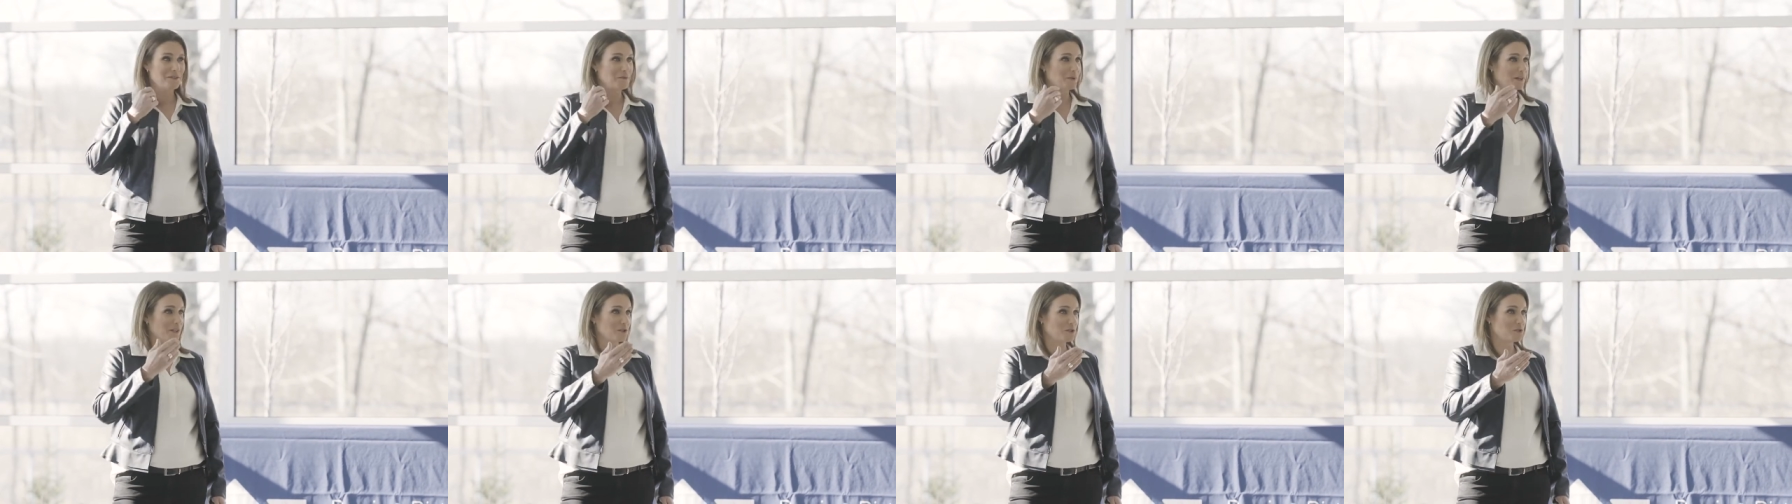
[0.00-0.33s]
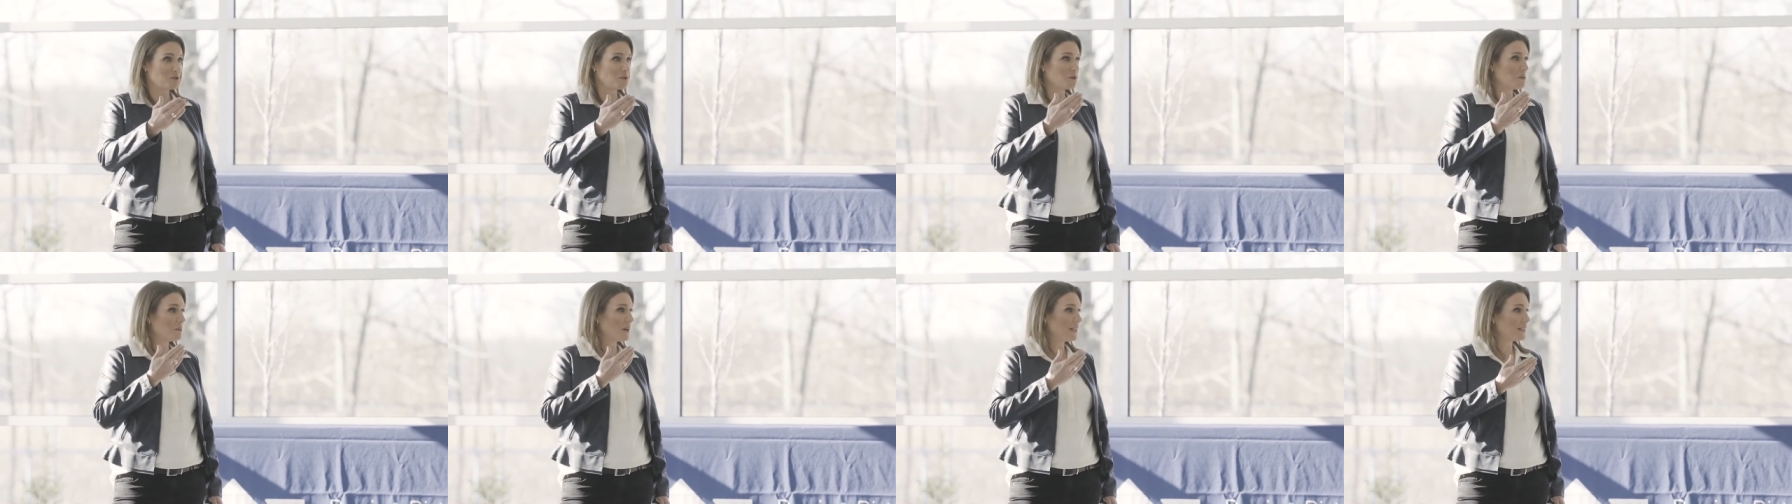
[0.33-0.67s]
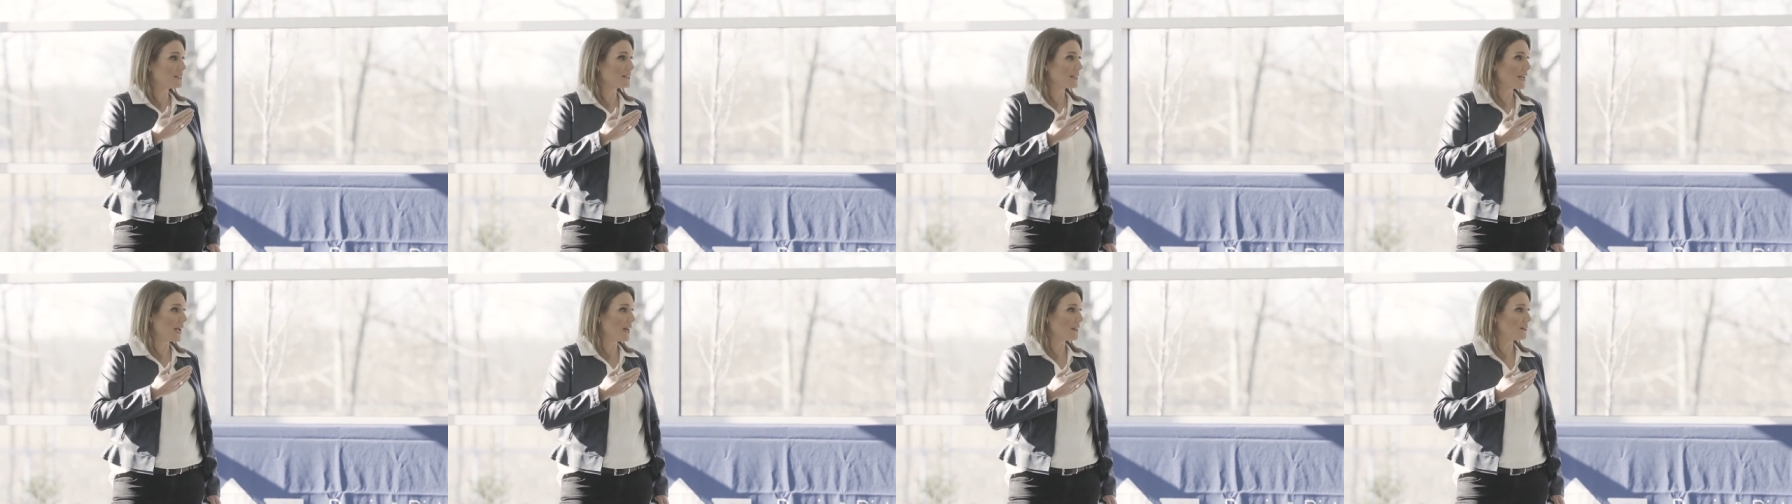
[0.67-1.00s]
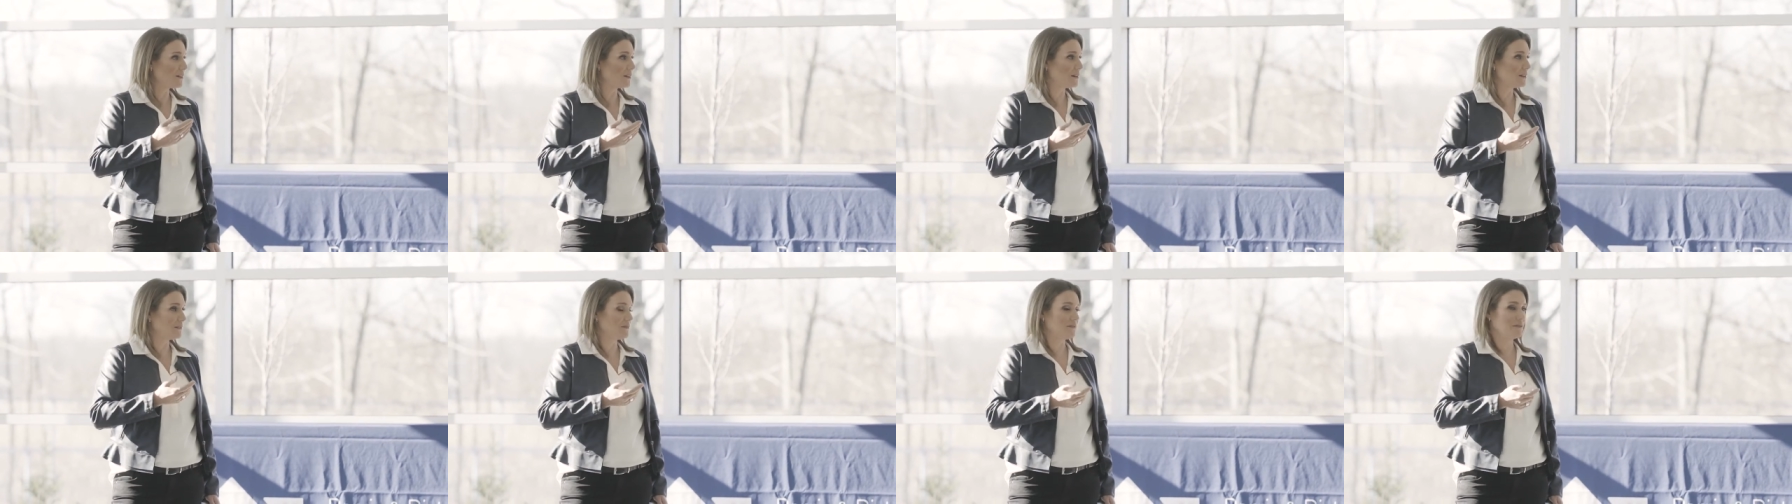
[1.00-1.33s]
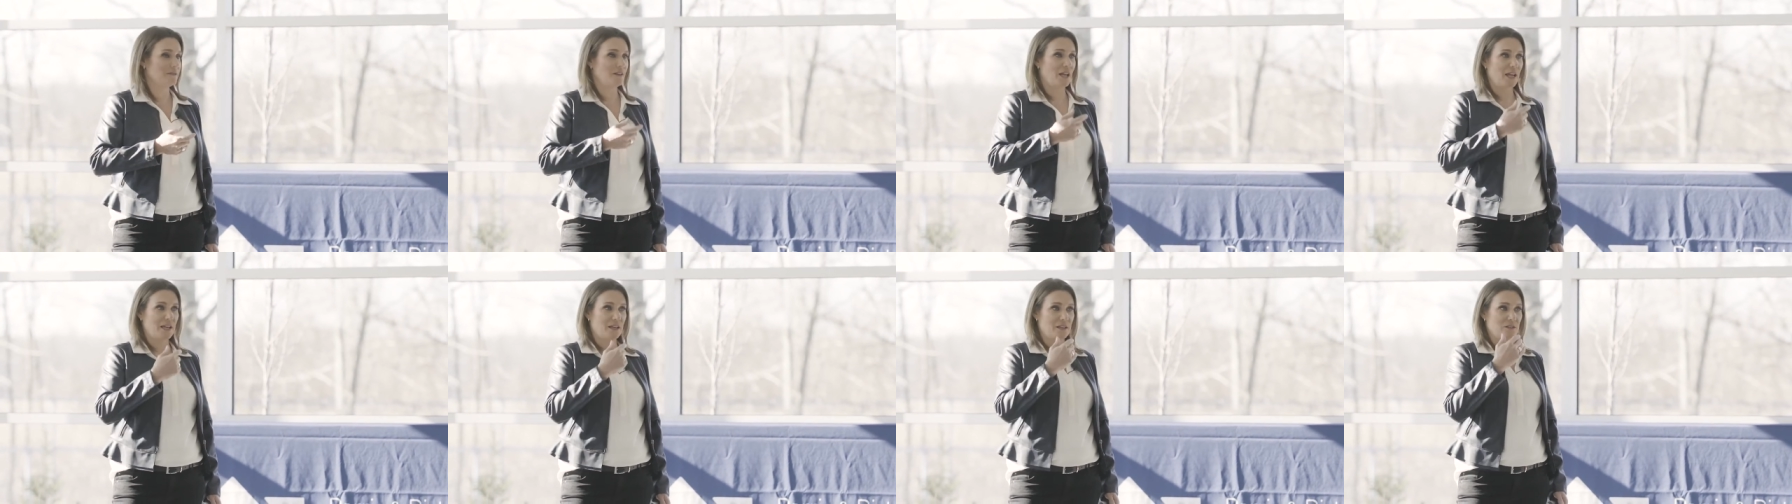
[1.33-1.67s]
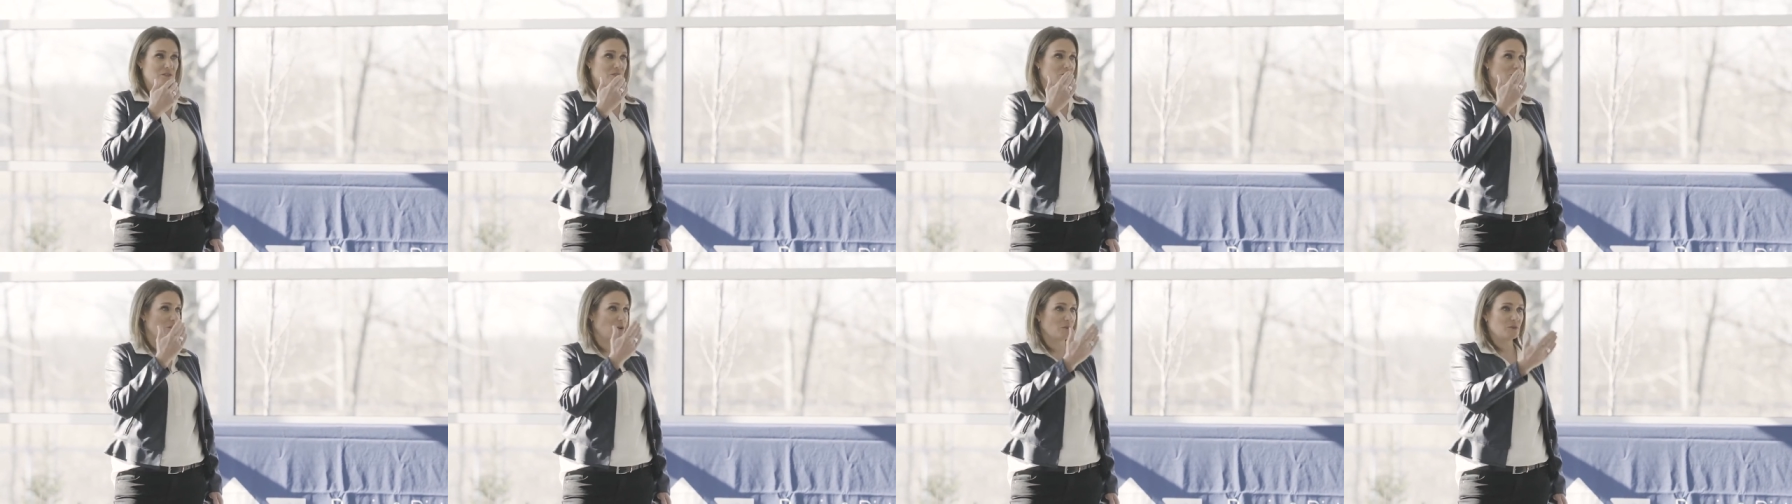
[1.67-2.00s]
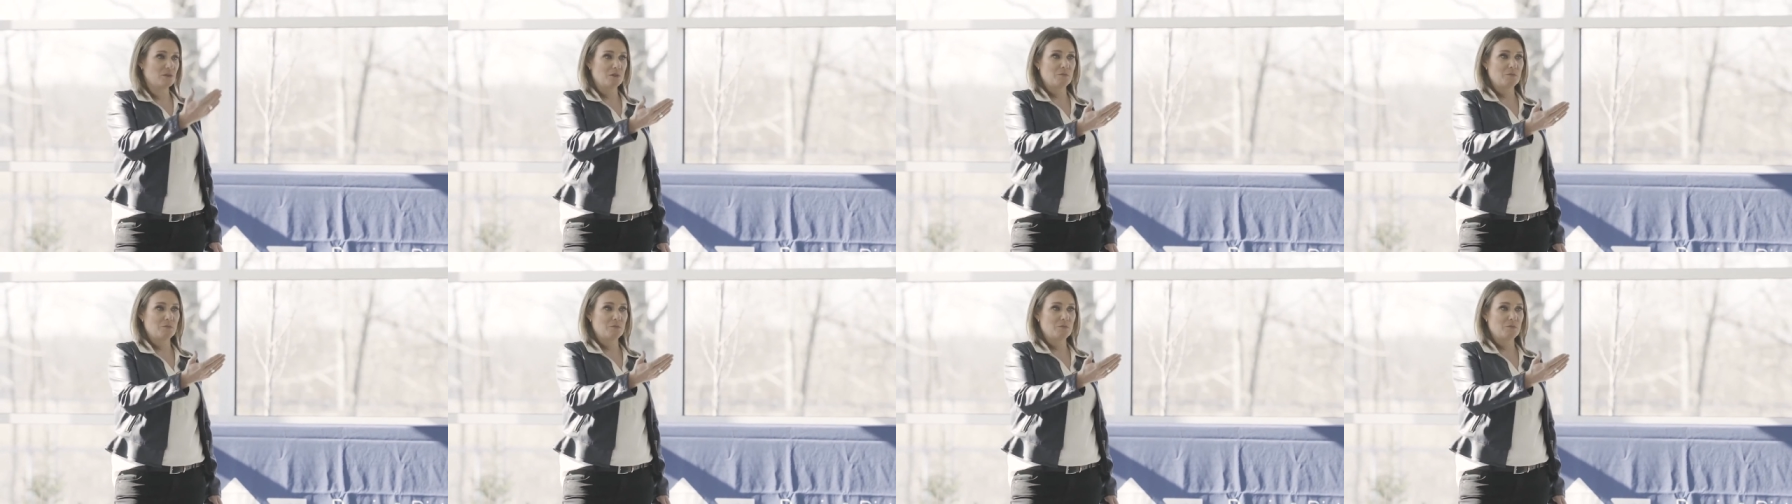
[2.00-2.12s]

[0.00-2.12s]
We can Zoom in together. I can show